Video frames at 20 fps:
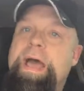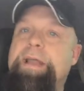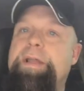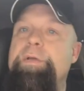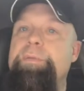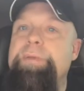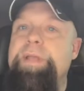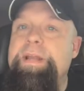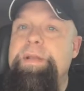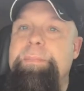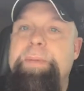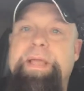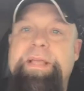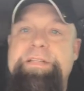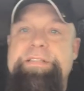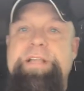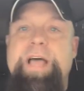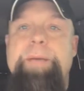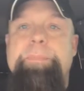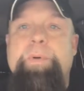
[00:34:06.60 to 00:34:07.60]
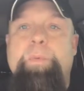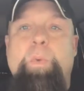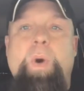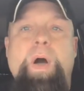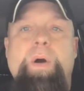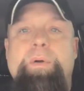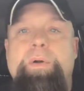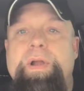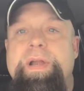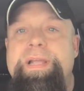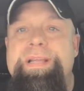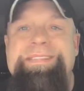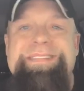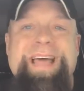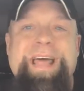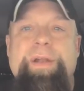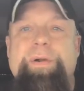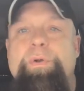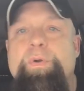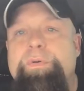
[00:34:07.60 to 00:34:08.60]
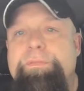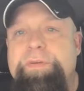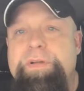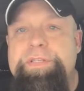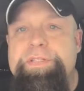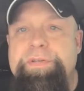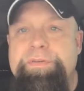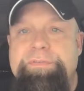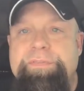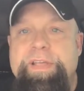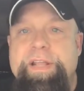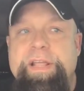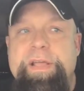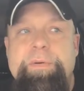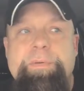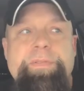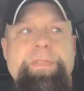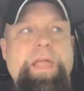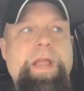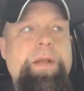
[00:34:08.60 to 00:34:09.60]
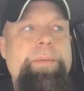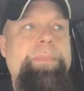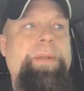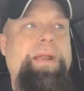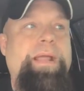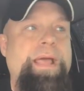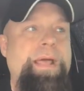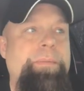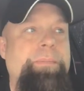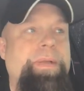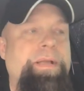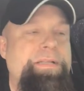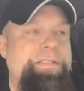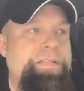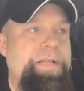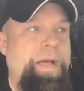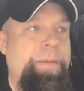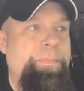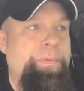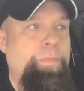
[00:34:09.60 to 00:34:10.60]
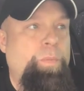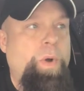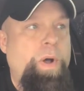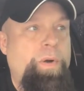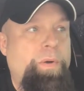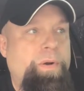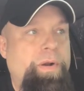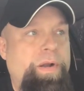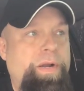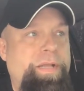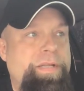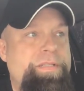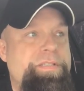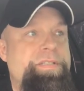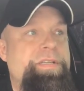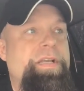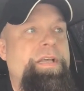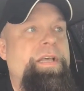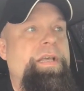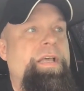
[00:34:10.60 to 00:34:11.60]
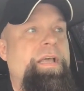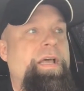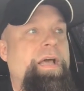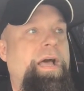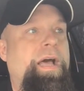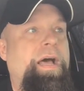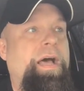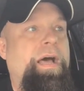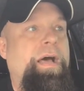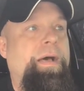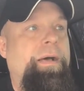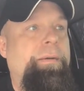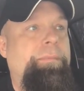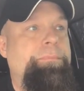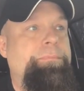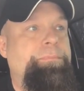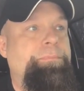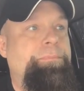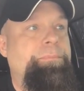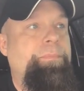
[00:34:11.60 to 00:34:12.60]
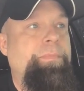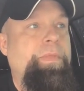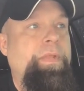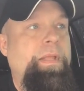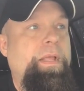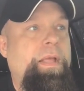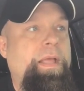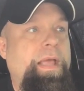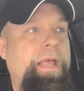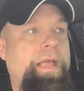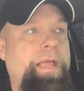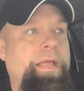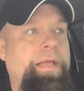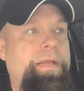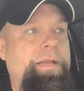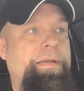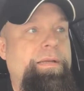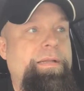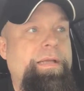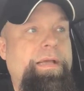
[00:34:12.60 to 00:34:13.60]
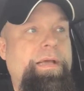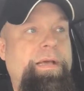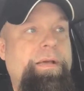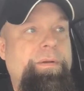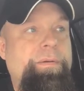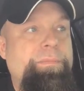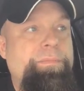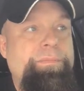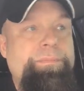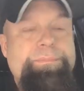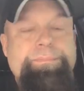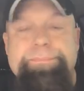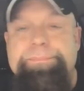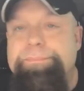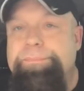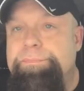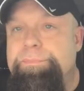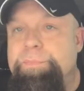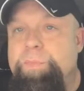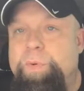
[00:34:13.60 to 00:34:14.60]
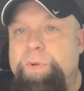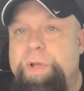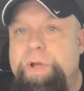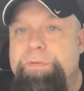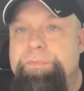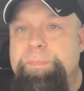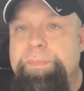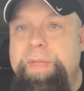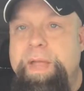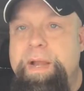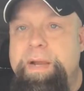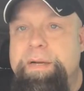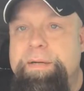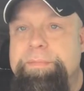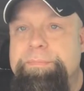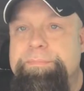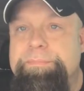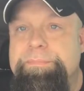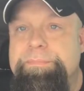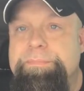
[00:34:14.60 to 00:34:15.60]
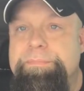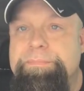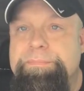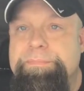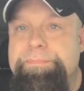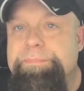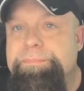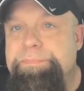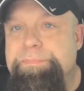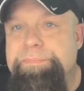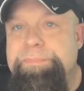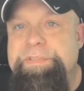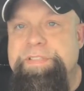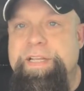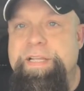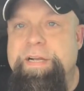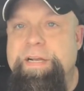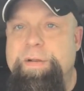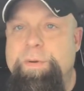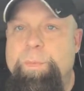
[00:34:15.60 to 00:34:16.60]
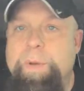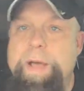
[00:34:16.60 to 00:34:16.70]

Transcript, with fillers: I do need to make a stop at Walgreens. I don't know if I'll shoot video in there, but I got to make a stop in Walgreens, um, and uh, we'll go from there. See you in a little